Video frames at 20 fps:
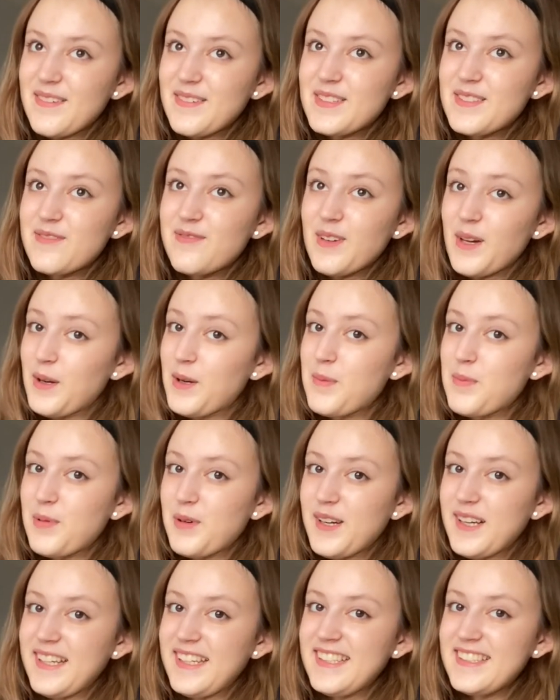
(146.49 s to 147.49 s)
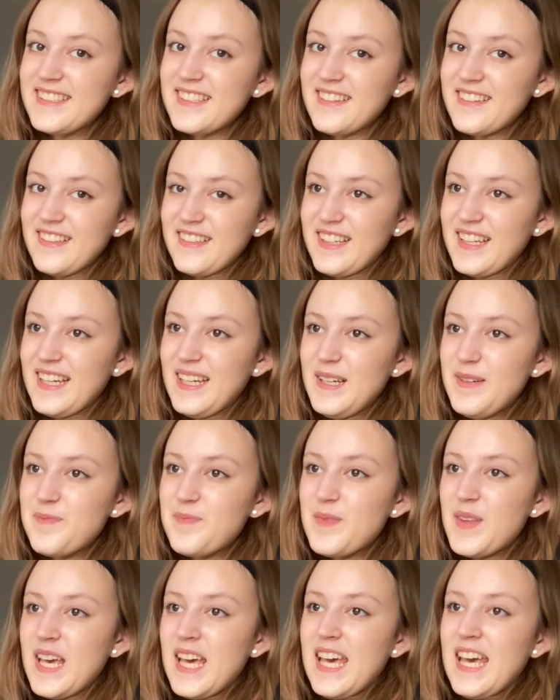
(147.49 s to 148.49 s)
It's very pretty to look
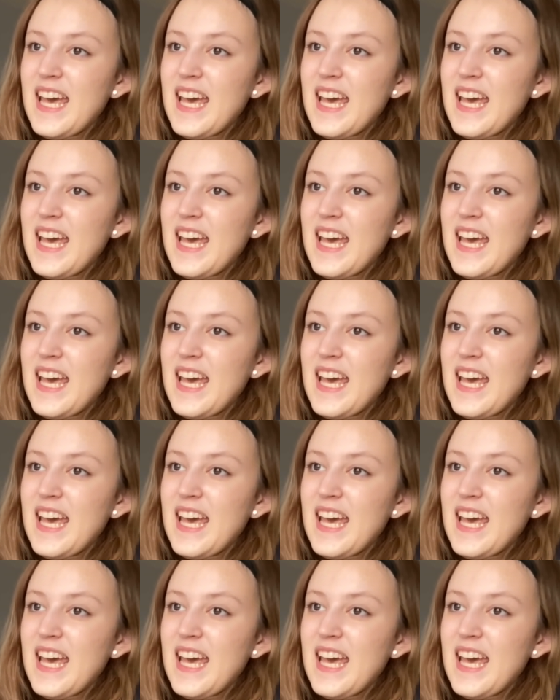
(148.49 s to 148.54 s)
at.